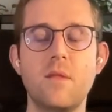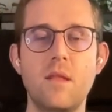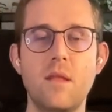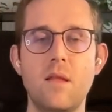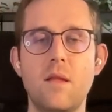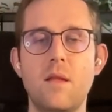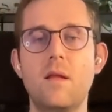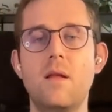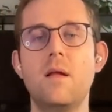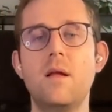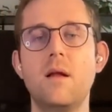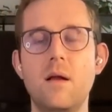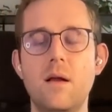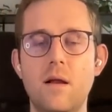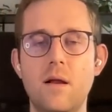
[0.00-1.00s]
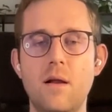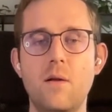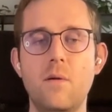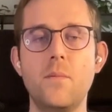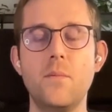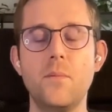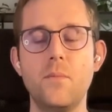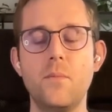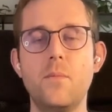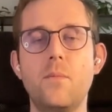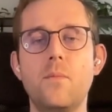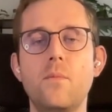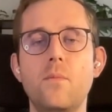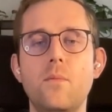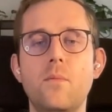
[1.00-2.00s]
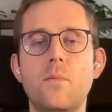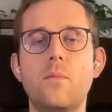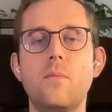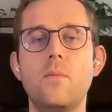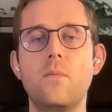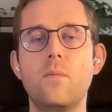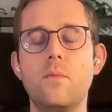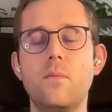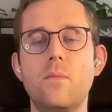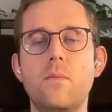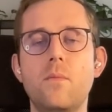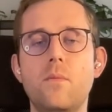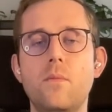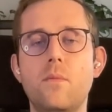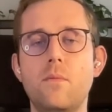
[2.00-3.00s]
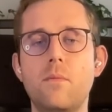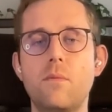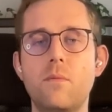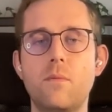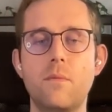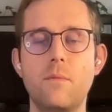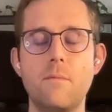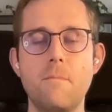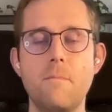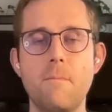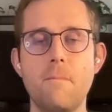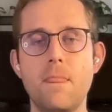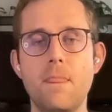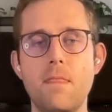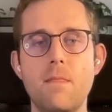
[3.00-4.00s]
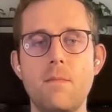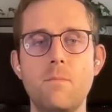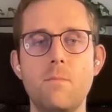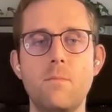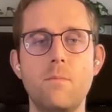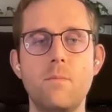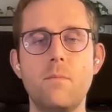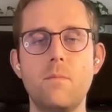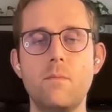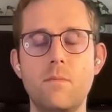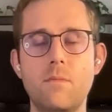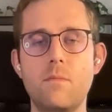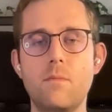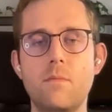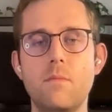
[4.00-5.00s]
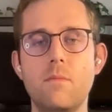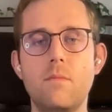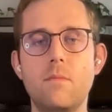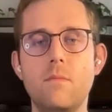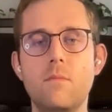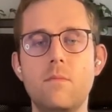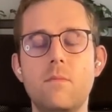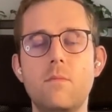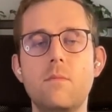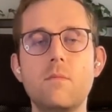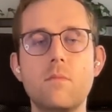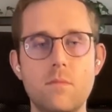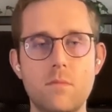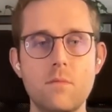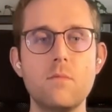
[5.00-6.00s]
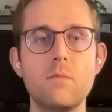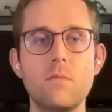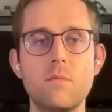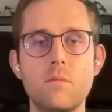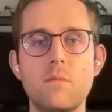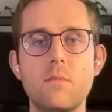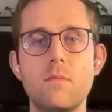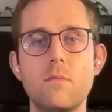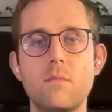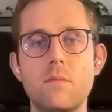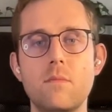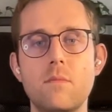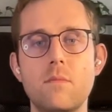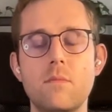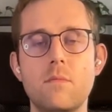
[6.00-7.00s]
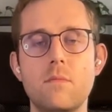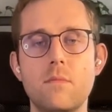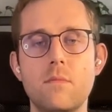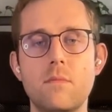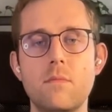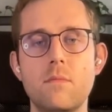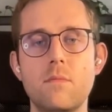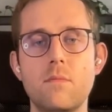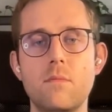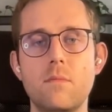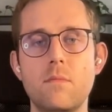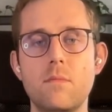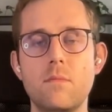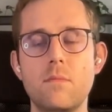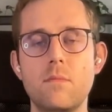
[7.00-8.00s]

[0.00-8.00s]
(silent)